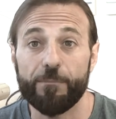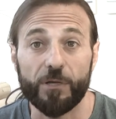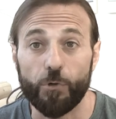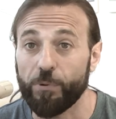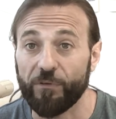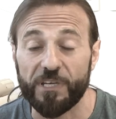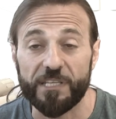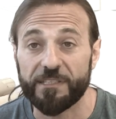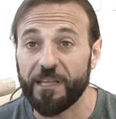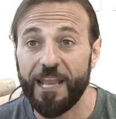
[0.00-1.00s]

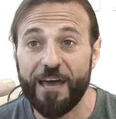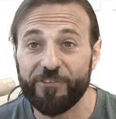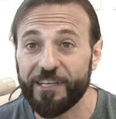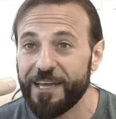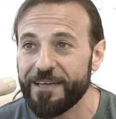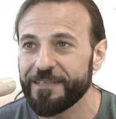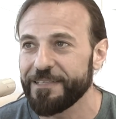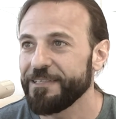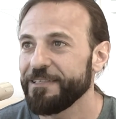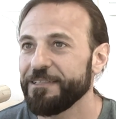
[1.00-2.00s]
ebony coming from
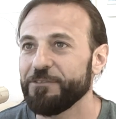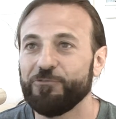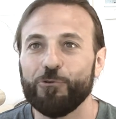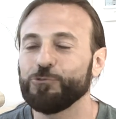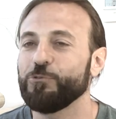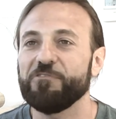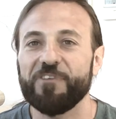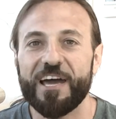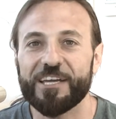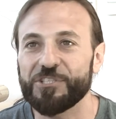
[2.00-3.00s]
Africa,
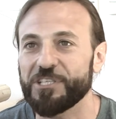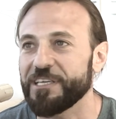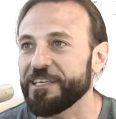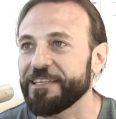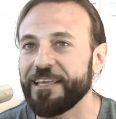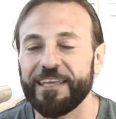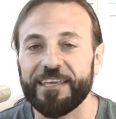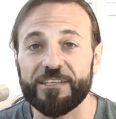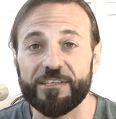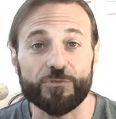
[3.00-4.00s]
back and sides from
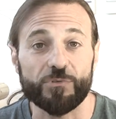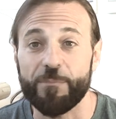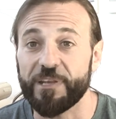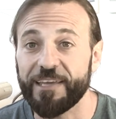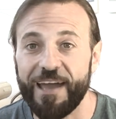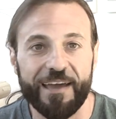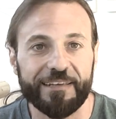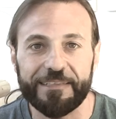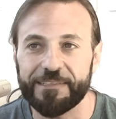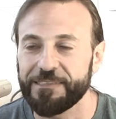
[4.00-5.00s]
South American
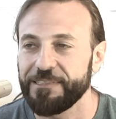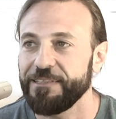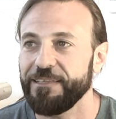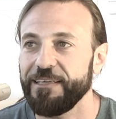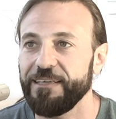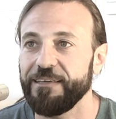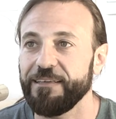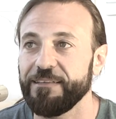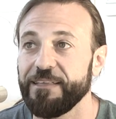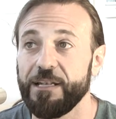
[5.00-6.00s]
woods,
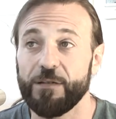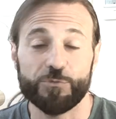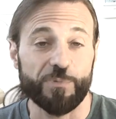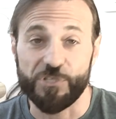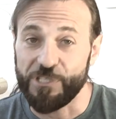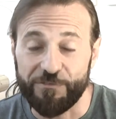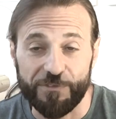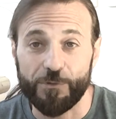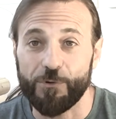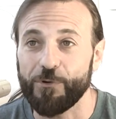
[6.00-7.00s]
and in my
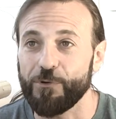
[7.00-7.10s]
case,